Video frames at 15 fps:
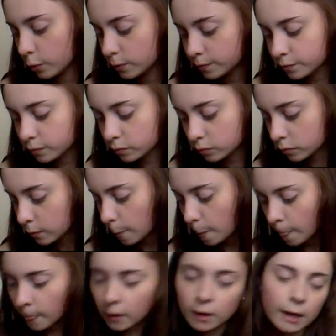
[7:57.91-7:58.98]
but
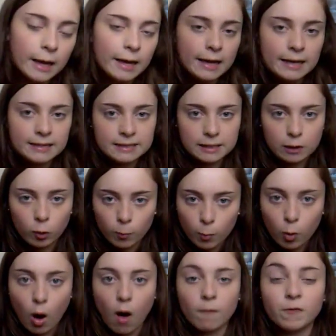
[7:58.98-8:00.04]
it's a little
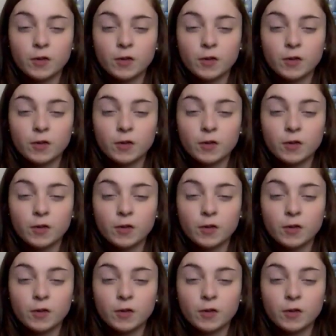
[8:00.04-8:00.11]
more